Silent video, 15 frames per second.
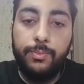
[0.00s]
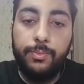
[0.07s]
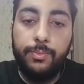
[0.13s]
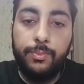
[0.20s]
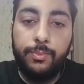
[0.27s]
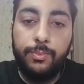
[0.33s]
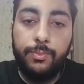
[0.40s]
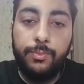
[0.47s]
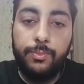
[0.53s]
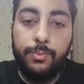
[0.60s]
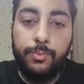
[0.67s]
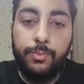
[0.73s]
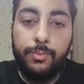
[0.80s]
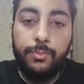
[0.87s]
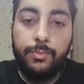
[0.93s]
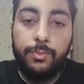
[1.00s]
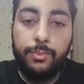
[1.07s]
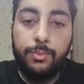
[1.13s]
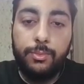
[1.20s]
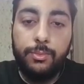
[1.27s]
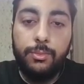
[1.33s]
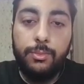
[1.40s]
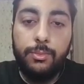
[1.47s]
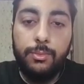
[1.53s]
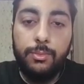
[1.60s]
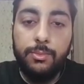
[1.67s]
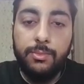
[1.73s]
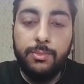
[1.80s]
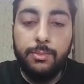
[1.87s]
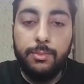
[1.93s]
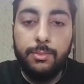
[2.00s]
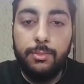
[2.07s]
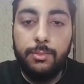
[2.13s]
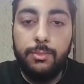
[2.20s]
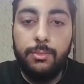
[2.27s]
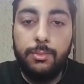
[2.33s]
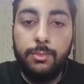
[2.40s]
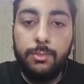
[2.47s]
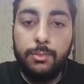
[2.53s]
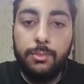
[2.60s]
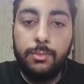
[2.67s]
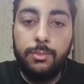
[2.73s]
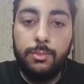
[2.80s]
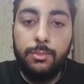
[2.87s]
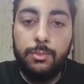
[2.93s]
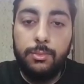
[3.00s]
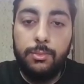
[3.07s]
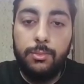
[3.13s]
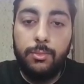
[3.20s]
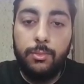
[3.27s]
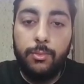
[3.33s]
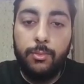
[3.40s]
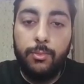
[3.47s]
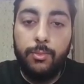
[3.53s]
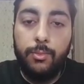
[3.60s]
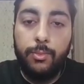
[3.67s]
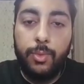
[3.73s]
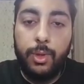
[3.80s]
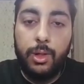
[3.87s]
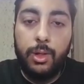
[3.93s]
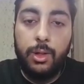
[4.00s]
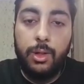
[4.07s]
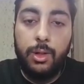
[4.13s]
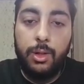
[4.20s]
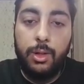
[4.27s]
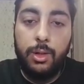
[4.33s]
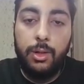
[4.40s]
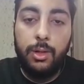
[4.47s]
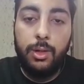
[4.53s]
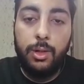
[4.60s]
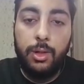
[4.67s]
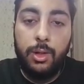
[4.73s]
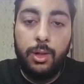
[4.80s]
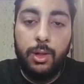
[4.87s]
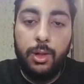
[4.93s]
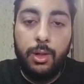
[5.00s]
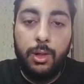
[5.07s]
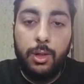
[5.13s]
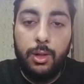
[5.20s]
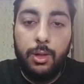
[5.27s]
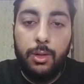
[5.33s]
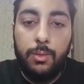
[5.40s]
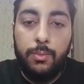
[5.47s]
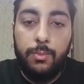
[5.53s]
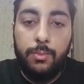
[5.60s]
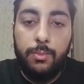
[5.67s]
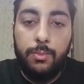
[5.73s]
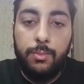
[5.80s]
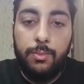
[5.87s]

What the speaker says: This person isn't speaking.